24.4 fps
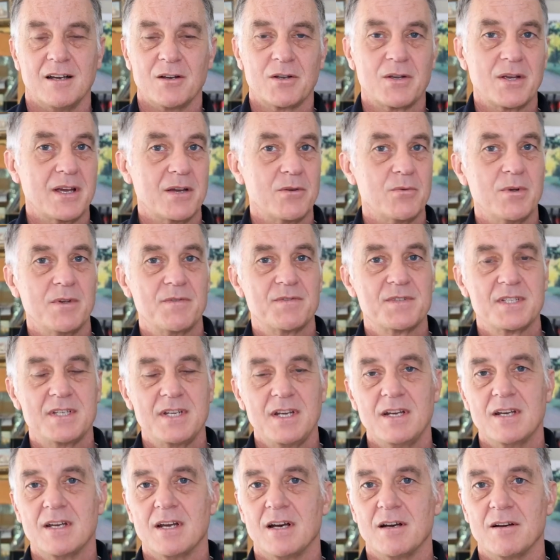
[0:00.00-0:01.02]
Okay, we've
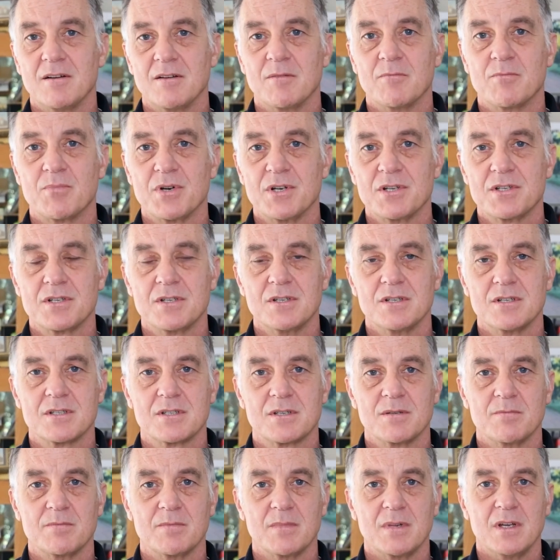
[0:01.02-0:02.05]
seen how
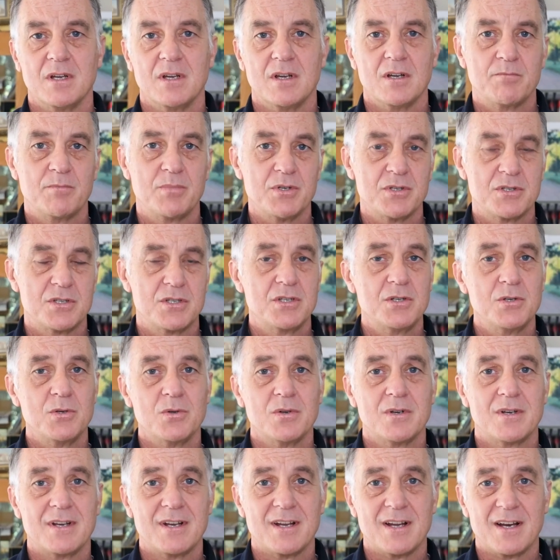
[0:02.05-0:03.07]
Impressionism
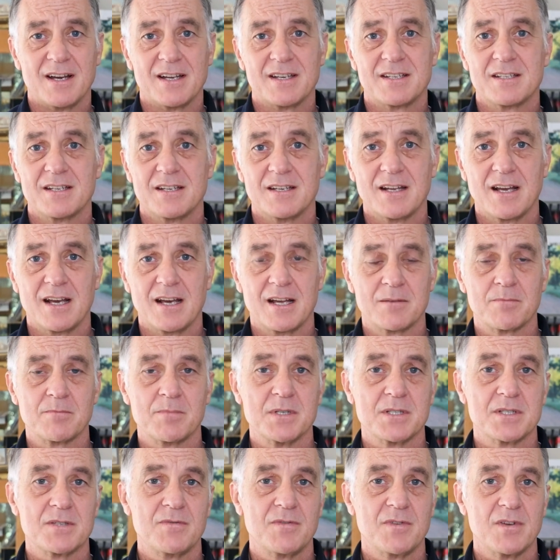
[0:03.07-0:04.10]
pursued light and
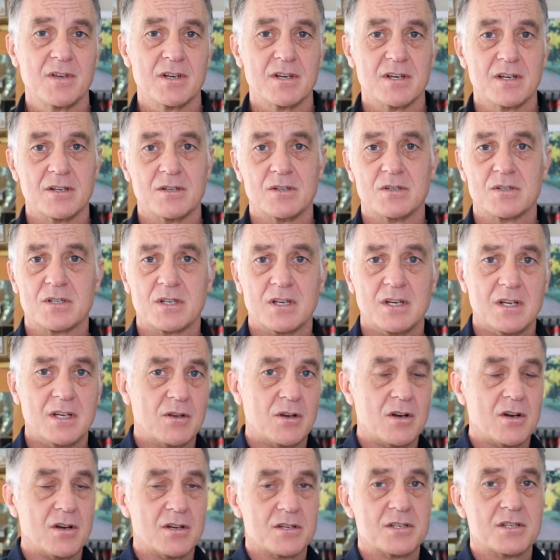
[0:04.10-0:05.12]
atmosphere, and
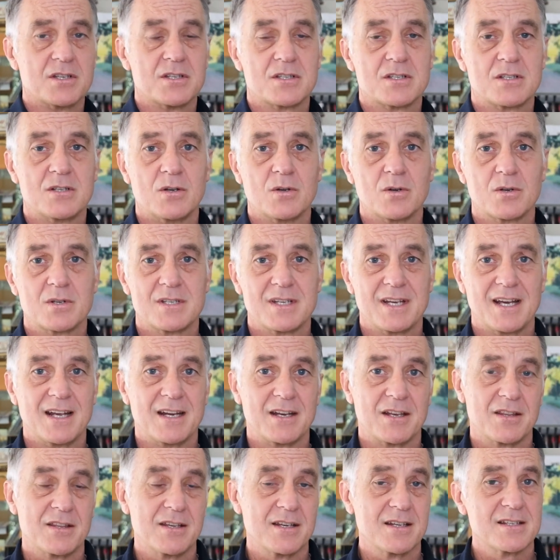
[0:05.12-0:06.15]
artists looked
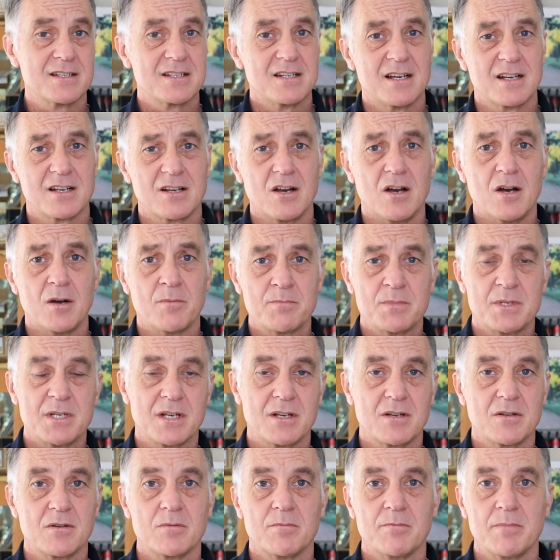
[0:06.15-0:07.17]
at things like
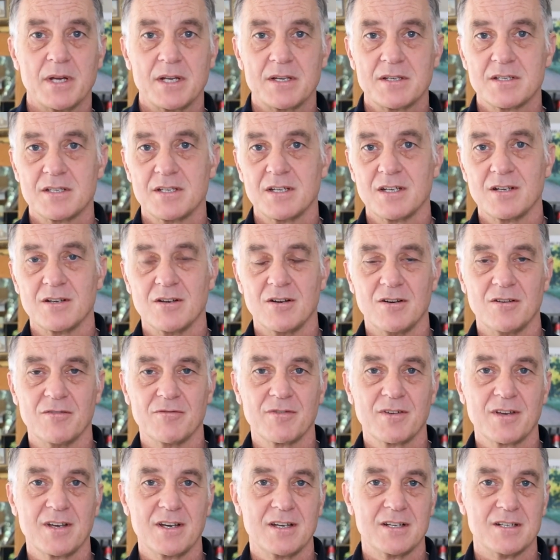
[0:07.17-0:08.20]
optical mixing
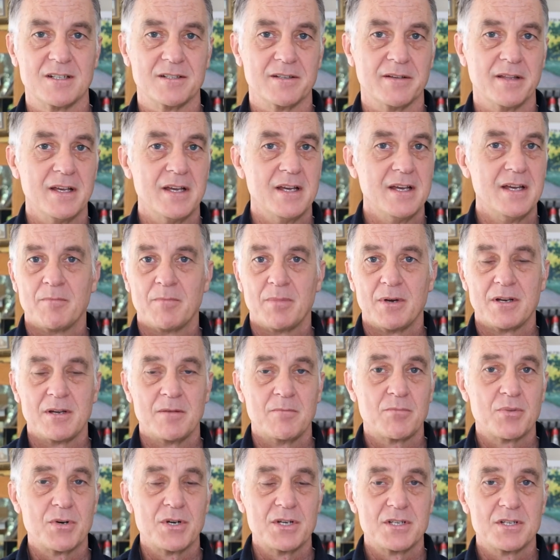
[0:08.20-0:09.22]
of color. But
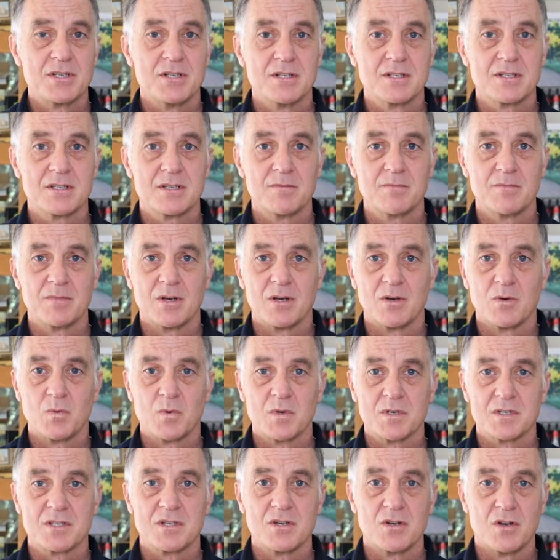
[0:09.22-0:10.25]
Impressionism
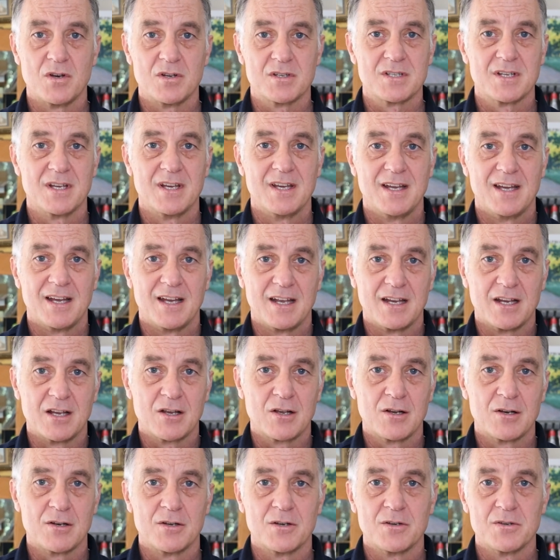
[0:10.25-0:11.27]
was not a
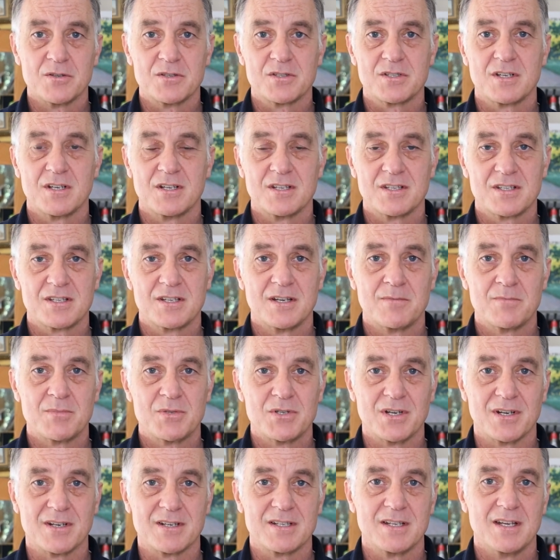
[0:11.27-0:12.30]
closed
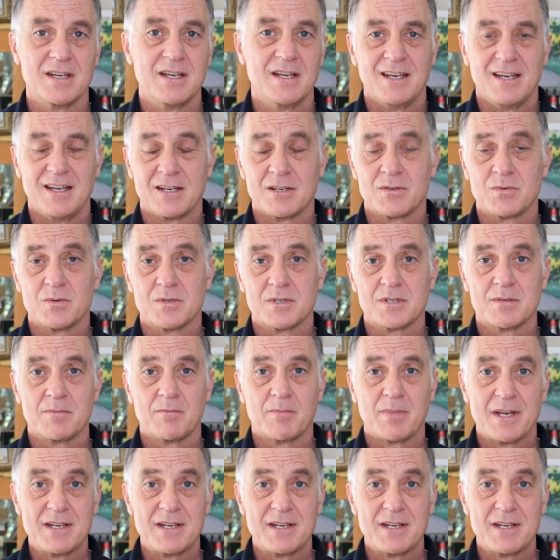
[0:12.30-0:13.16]
subject. It was